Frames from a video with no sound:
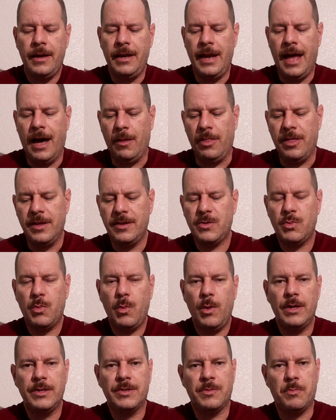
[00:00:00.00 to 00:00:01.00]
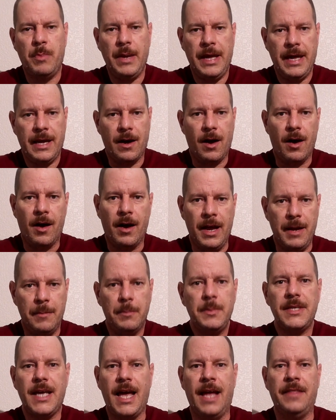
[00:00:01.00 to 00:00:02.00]
Now, this was being
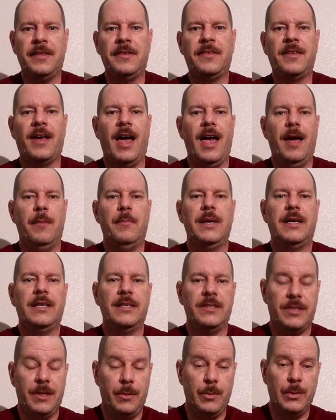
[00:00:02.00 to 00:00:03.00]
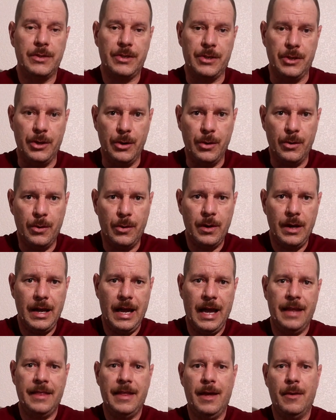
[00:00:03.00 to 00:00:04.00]
hyped at the time because it was new,
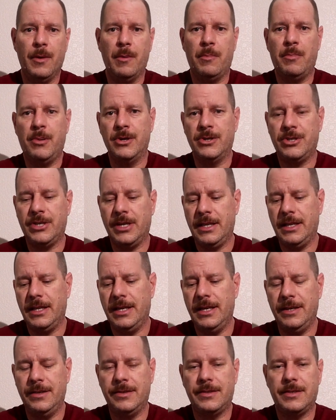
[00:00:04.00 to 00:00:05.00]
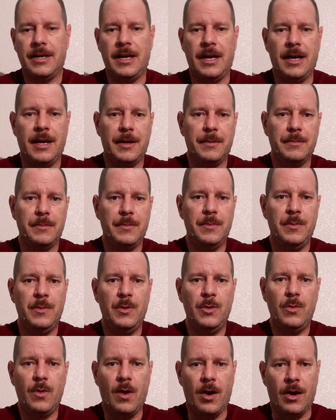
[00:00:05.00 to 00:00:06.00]
and they were pushing these
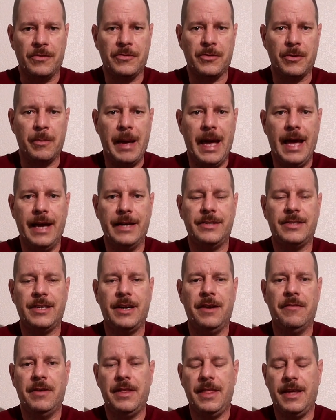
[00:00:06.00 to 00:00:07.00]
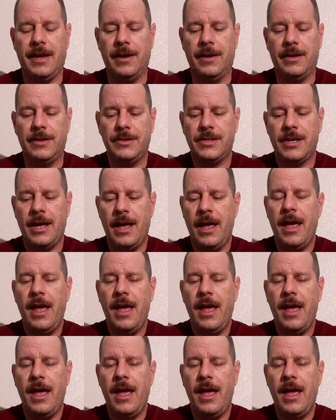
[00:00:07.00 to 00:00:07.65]
new Ultra Mags and everything else.